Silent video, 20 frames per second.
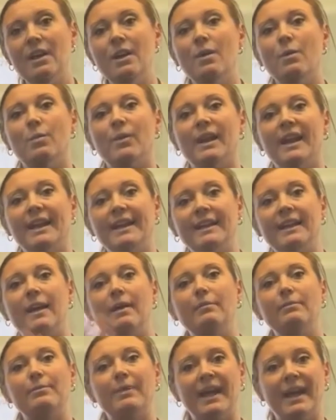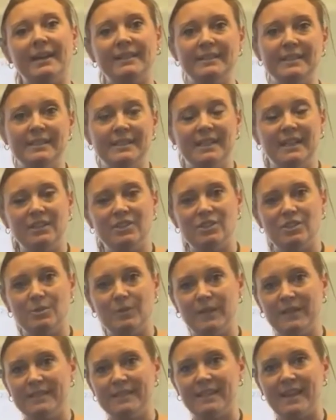when I come back to teach
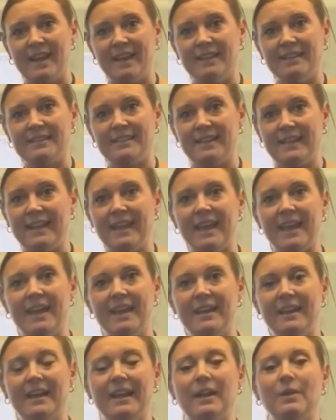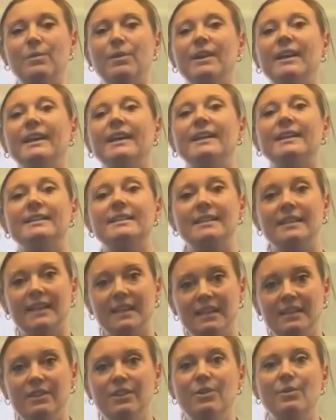Twig Science again and I want to
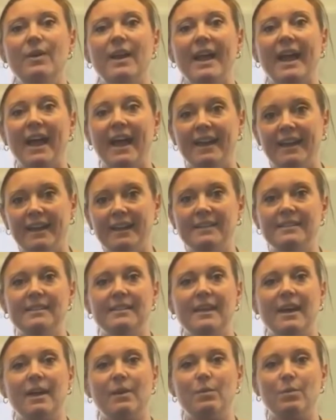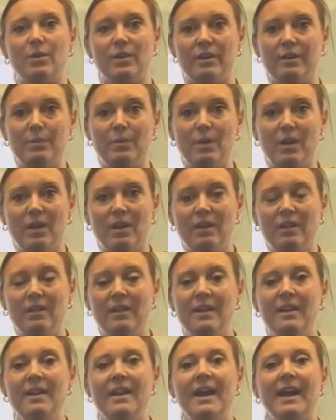continue adding to that word wall,
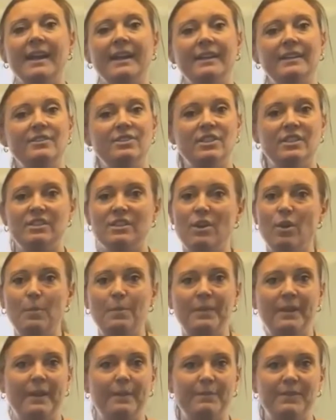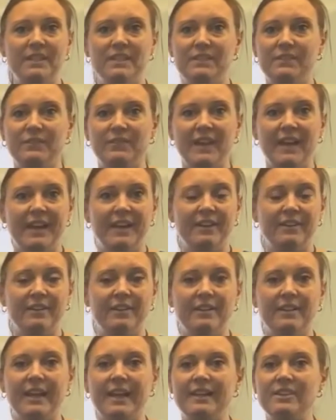I can just open up this
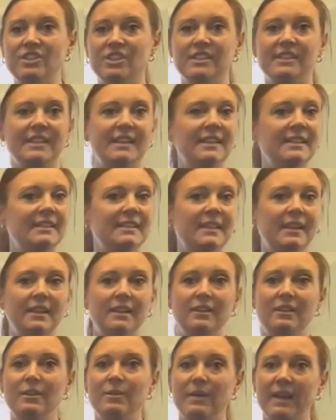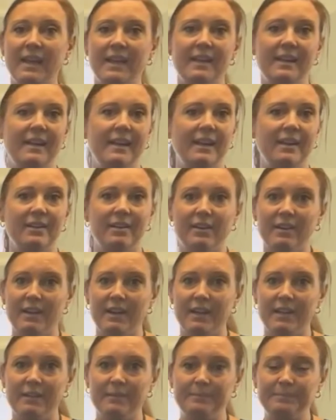file and just continue editing on
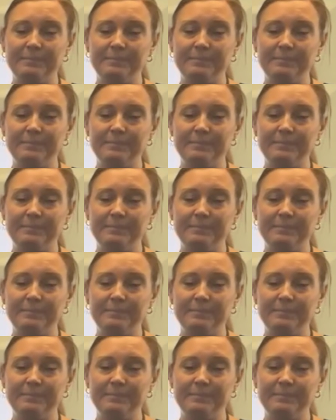it.